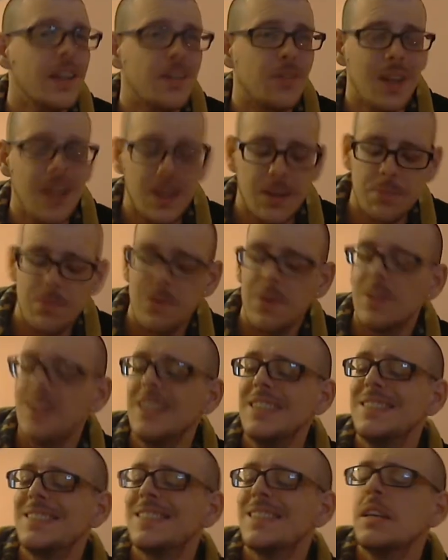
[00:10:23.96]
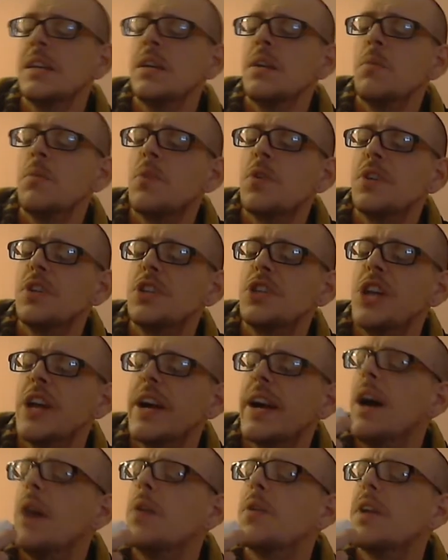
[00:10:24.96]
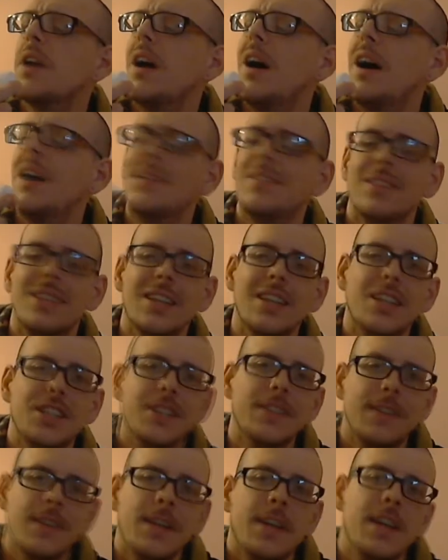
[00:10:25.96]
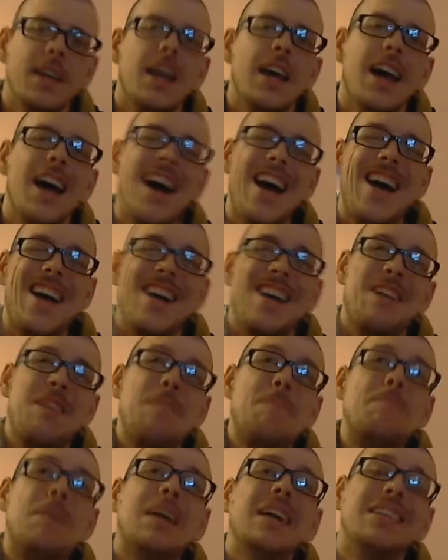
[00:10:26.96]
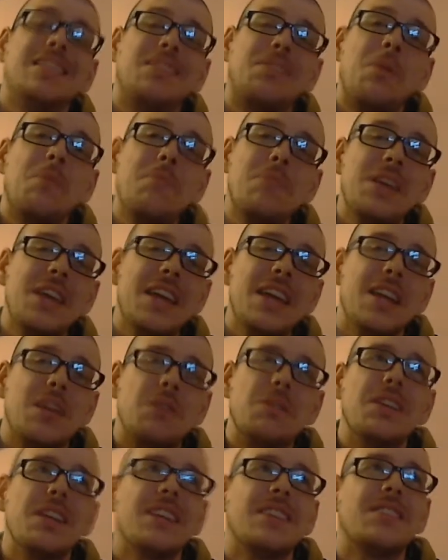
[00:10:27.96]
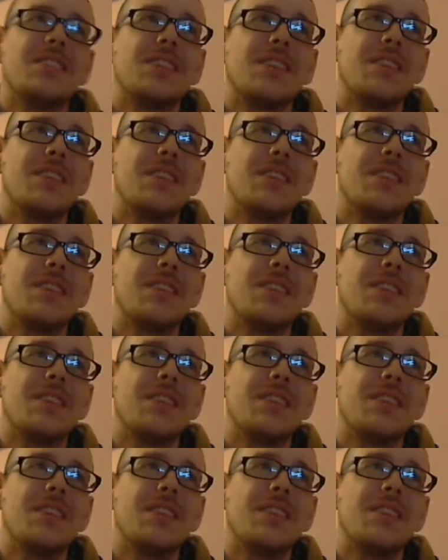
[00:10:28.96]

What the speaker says: so last but least, we're going to check out Isolation by Zombie E-Liquid. Let's just